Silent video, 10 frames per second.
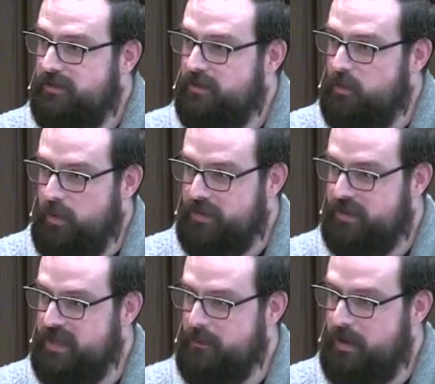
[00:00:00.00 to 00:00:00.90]
with
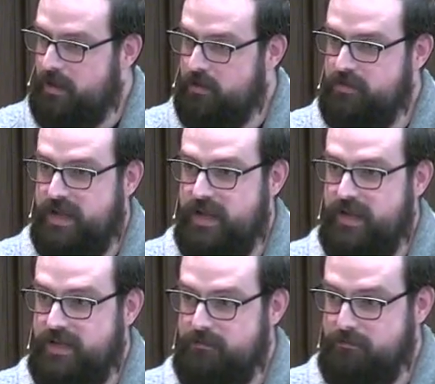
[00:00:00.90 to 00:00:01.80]
the imago Dei
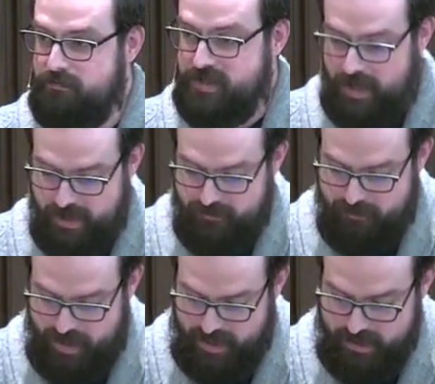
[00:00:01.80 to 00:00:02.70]
inside of
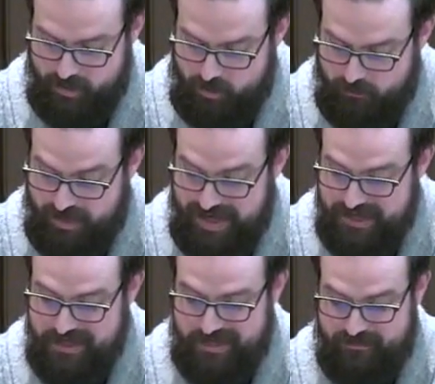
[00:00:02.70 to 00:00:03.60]
me, in the
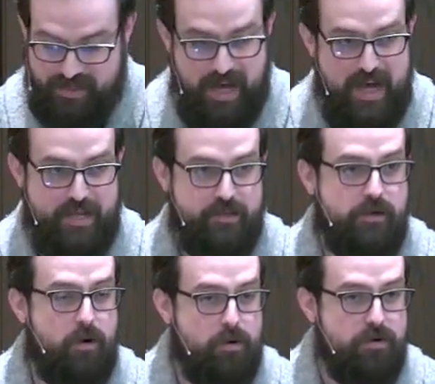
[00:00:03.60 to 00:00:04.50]
essence of God in the
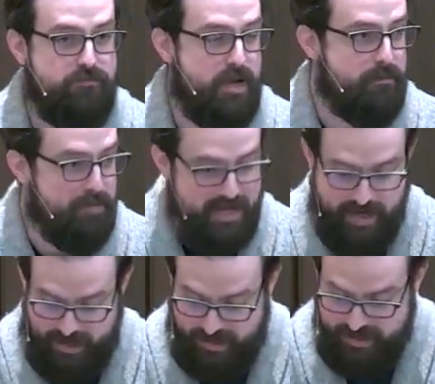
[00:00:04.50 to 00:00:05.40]
core of my being,